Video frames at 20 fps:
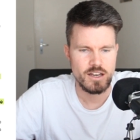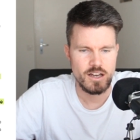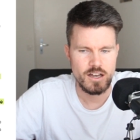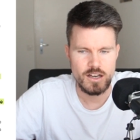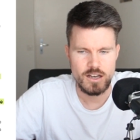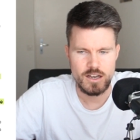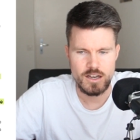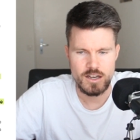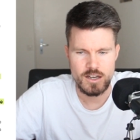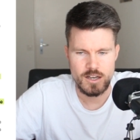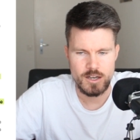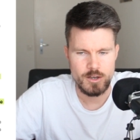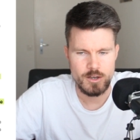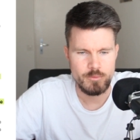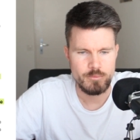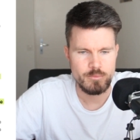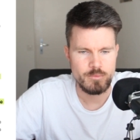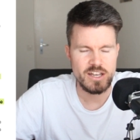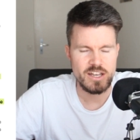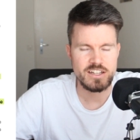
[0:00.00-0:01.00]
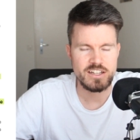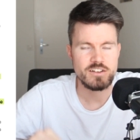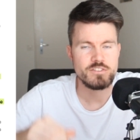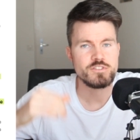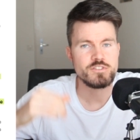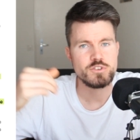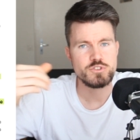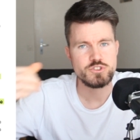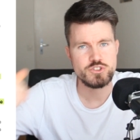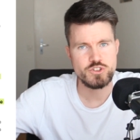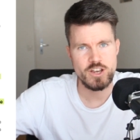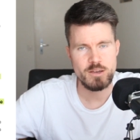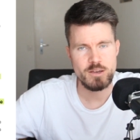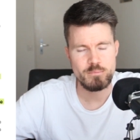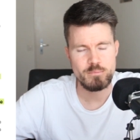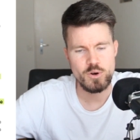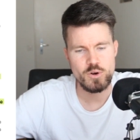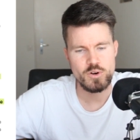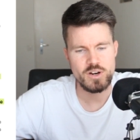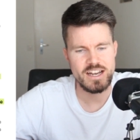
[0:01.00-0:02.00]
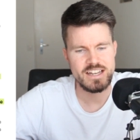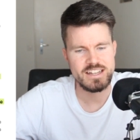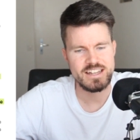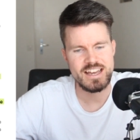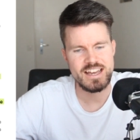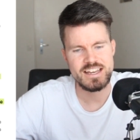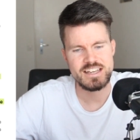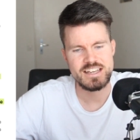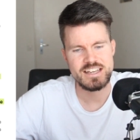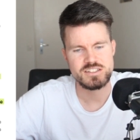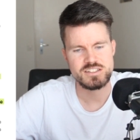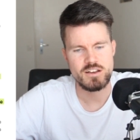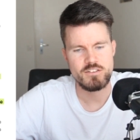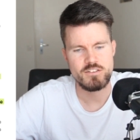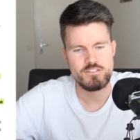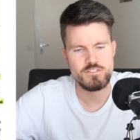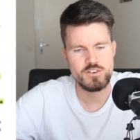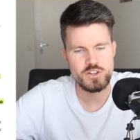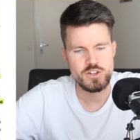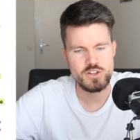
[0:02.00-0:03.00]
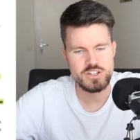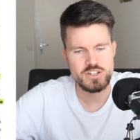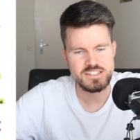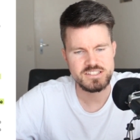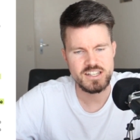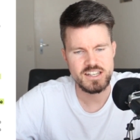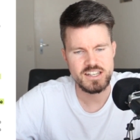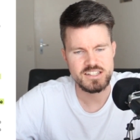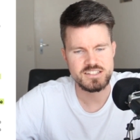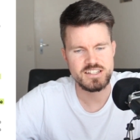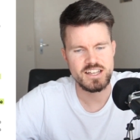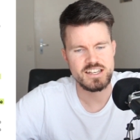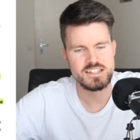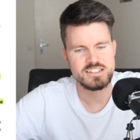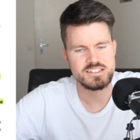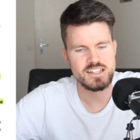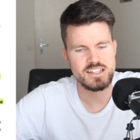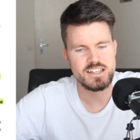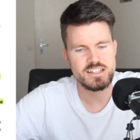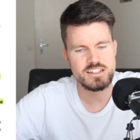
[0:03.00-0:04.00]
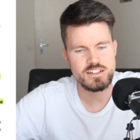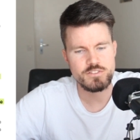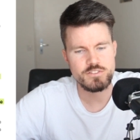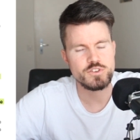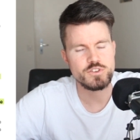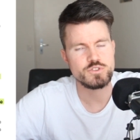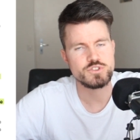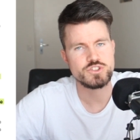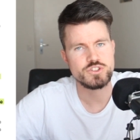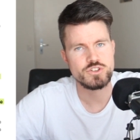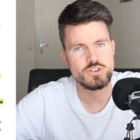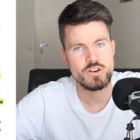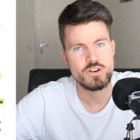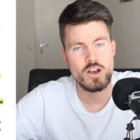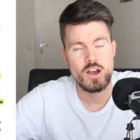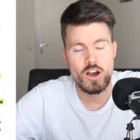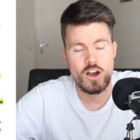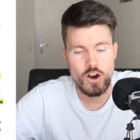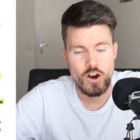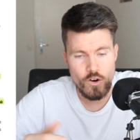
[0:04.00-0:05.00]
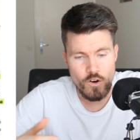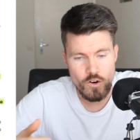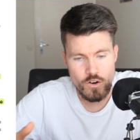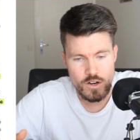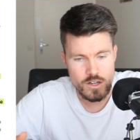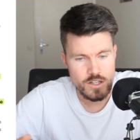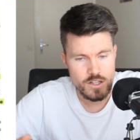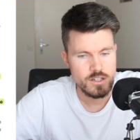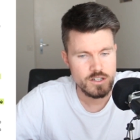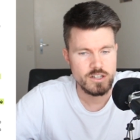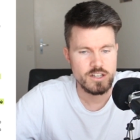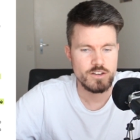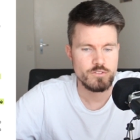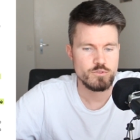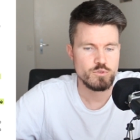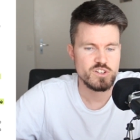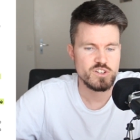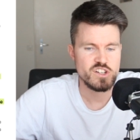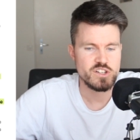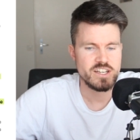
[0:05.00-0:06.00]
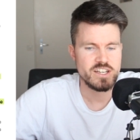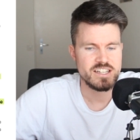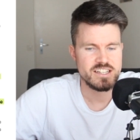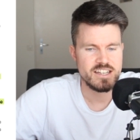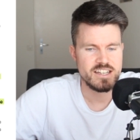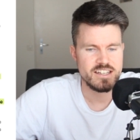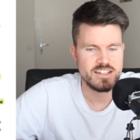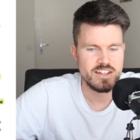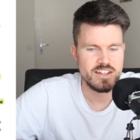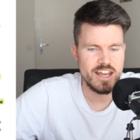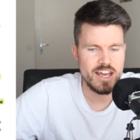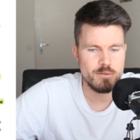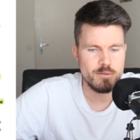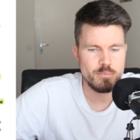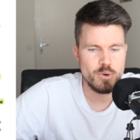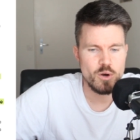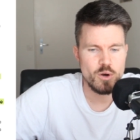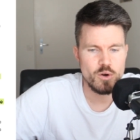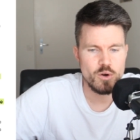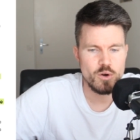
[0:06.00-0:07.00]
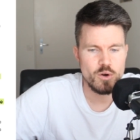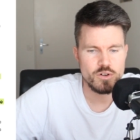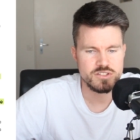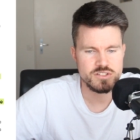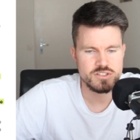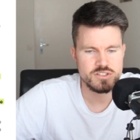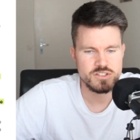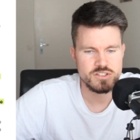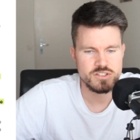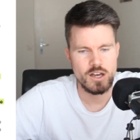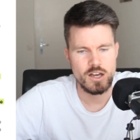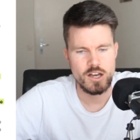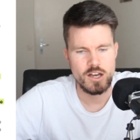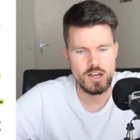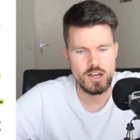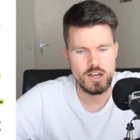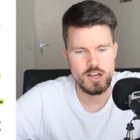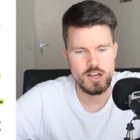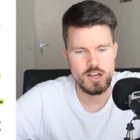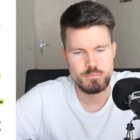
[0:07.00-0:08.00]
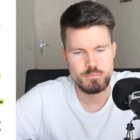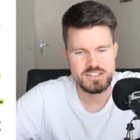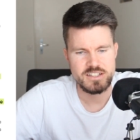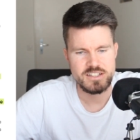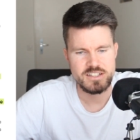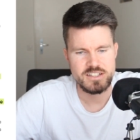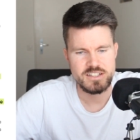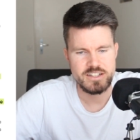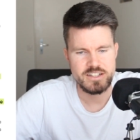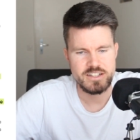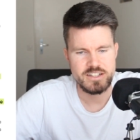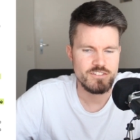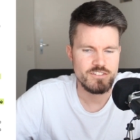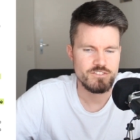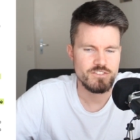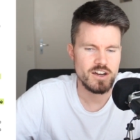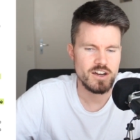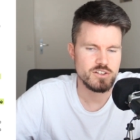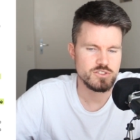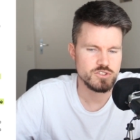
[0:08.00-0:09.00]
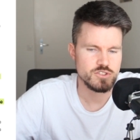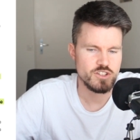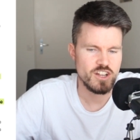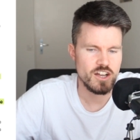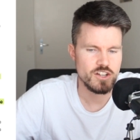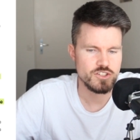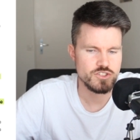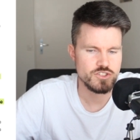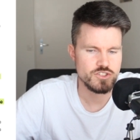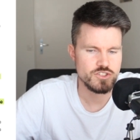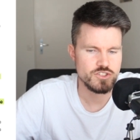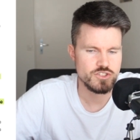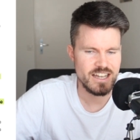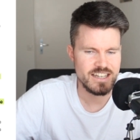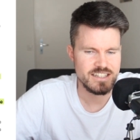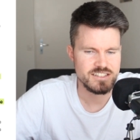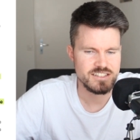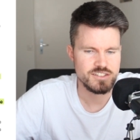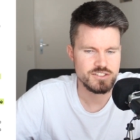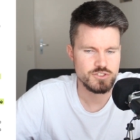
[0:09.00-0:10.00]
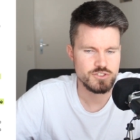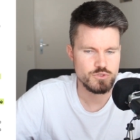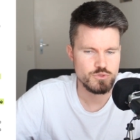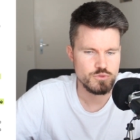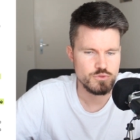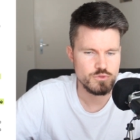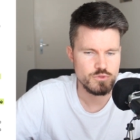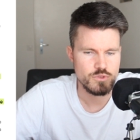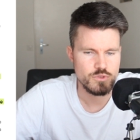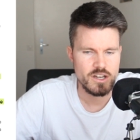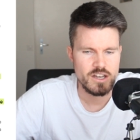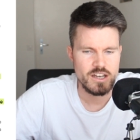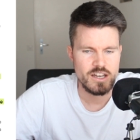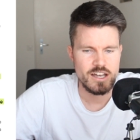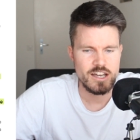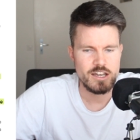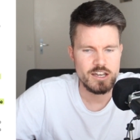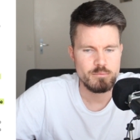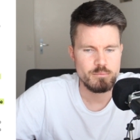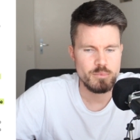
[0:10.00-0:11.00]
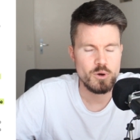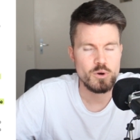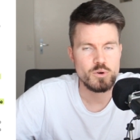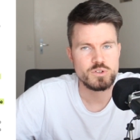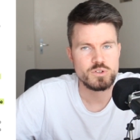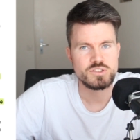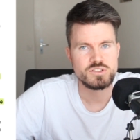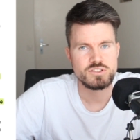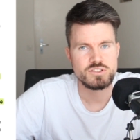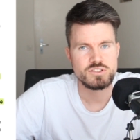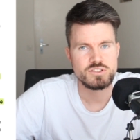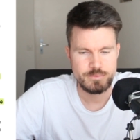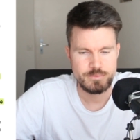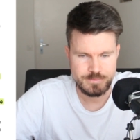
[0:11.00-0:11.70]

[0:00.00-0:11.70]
um, in a future epoch and that is 36 days in the future or if we look at it in epochs, um, basically 8,192 epochs.